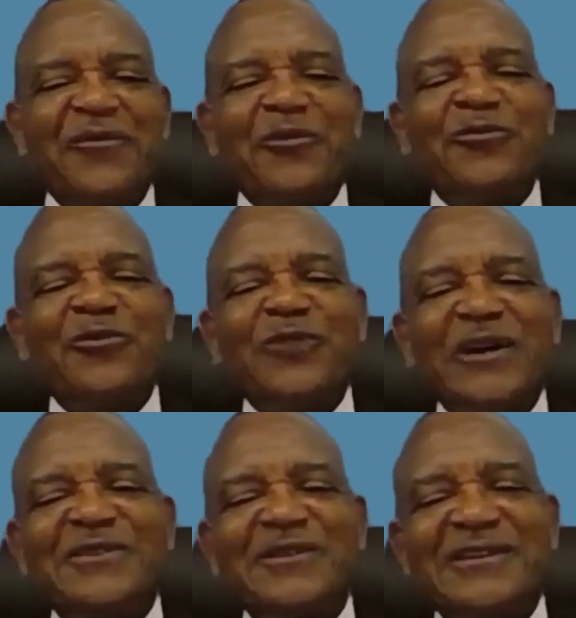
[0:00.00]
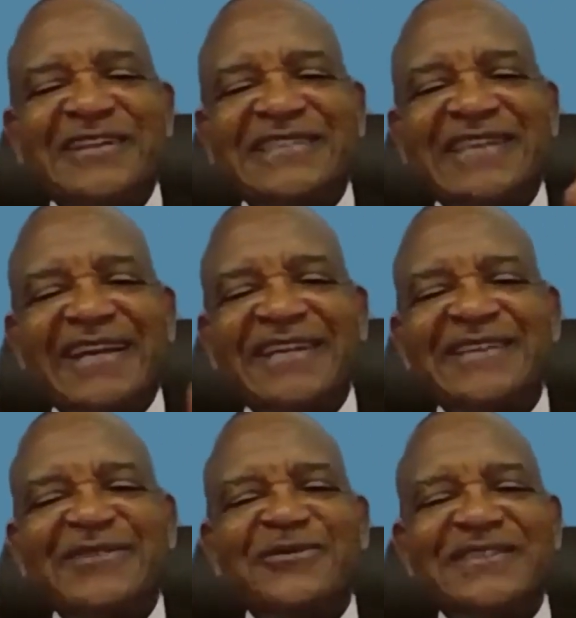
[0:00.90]
What the
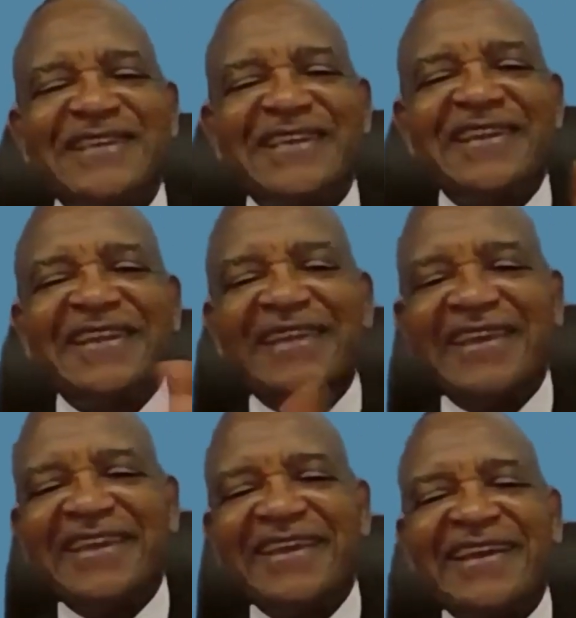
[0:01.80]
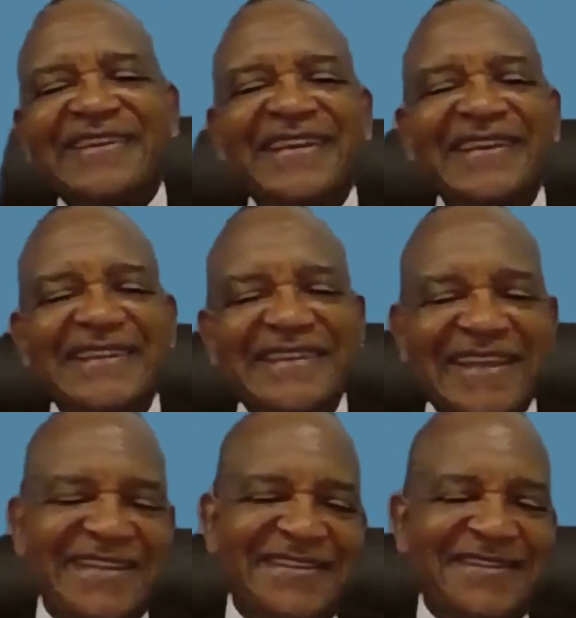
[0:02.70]
Chinese will say, the yay and then the
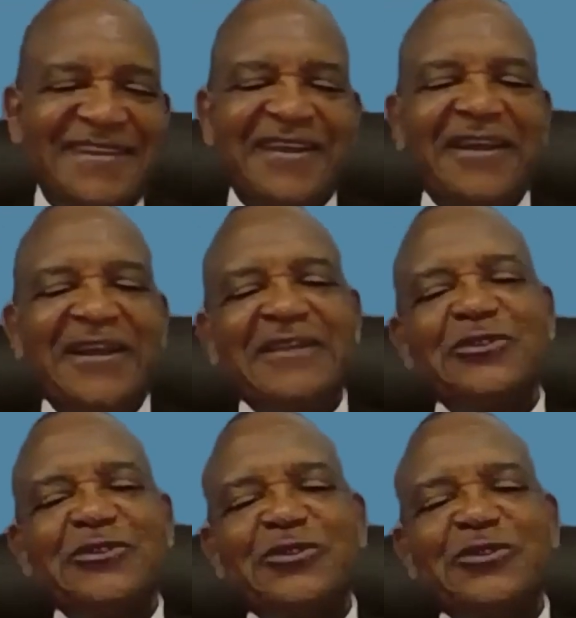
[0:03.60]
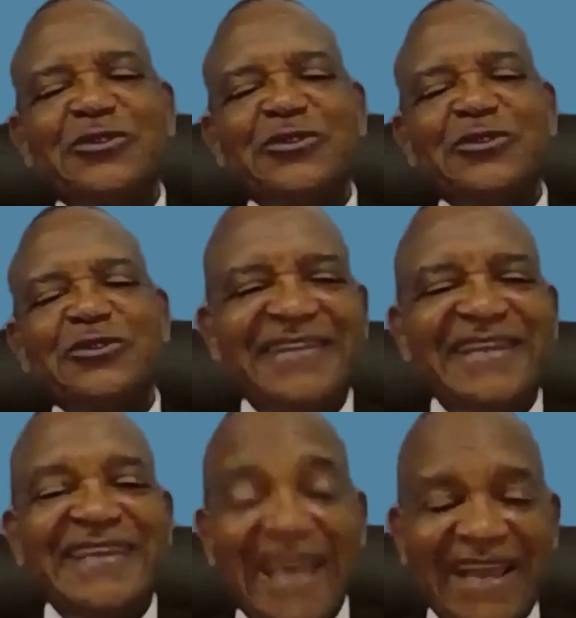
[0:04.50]
nay.
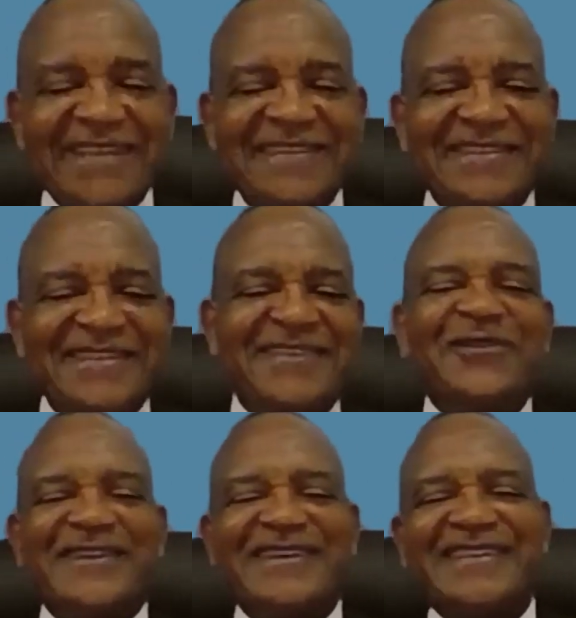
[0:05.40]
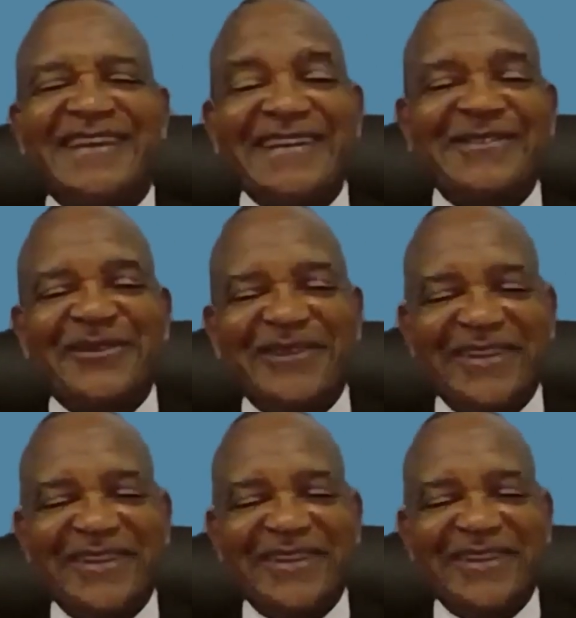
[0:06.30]
Yeah. Okay. Thanks, Tony.
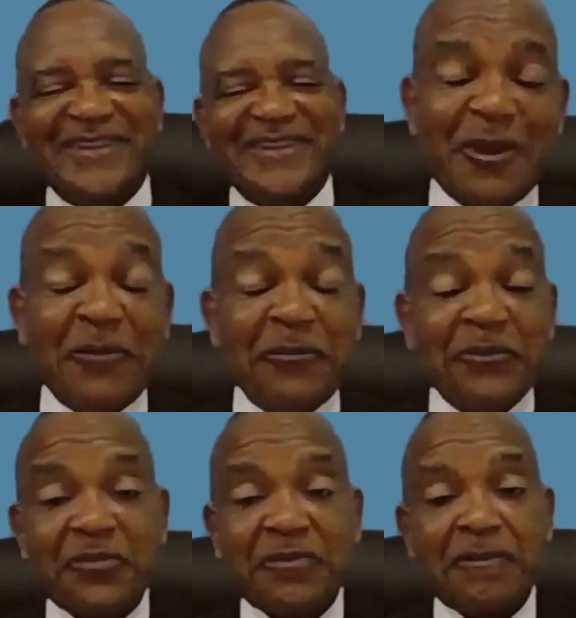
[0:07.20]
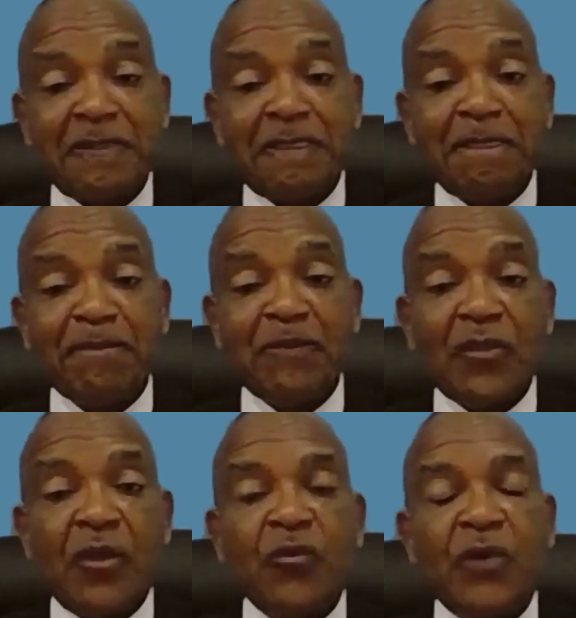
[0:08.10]
So,
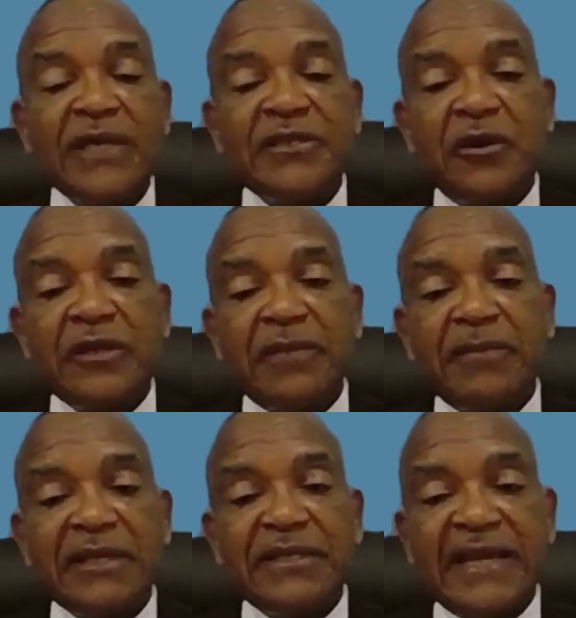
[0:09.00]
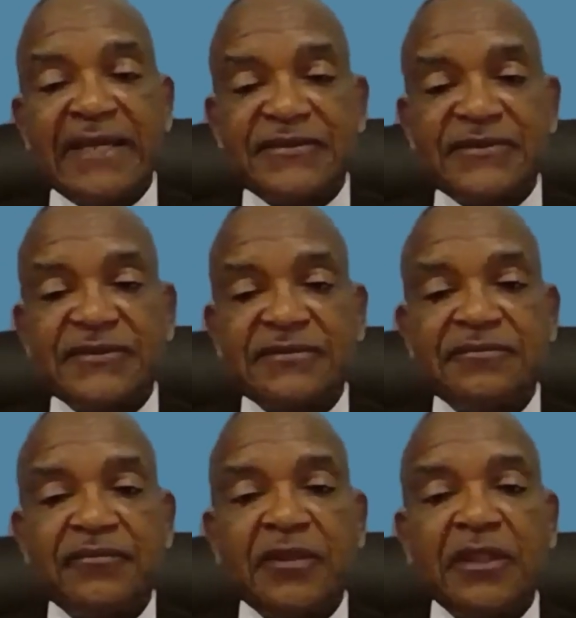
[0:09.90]
what Undermed does
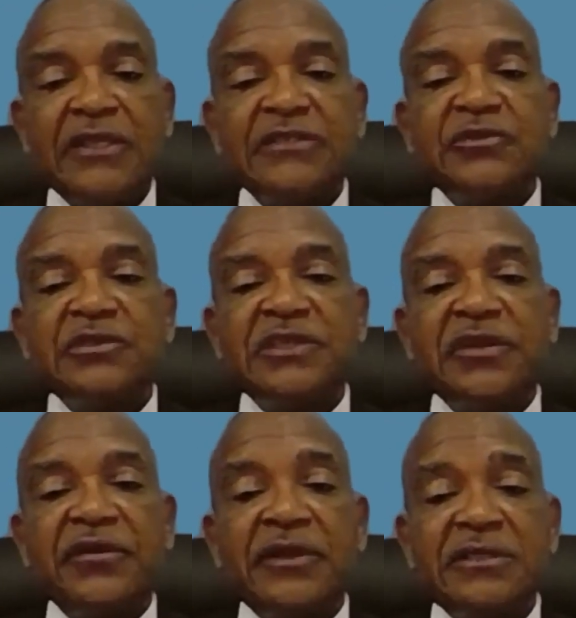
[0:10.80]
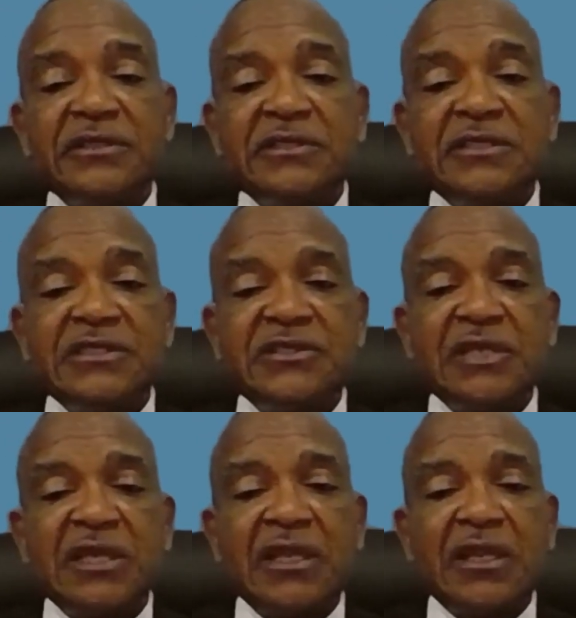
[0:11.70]
is to generate this
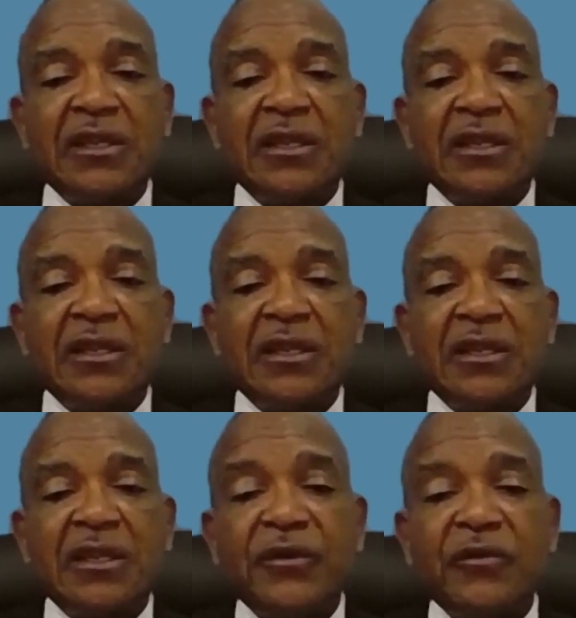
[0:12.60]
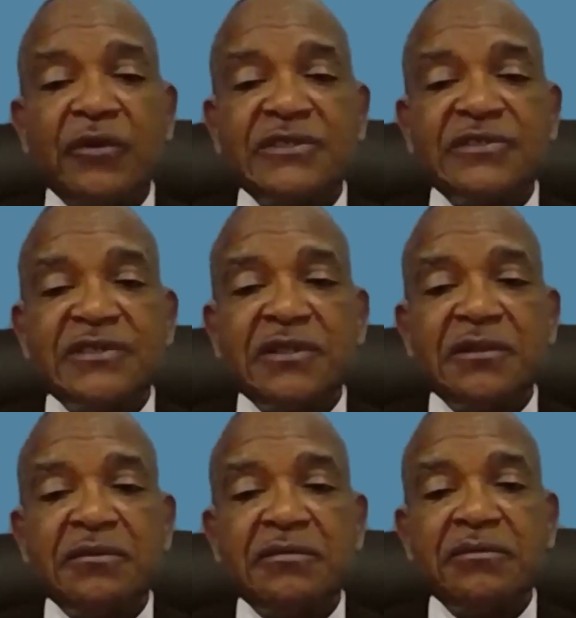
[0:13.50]
low frequency,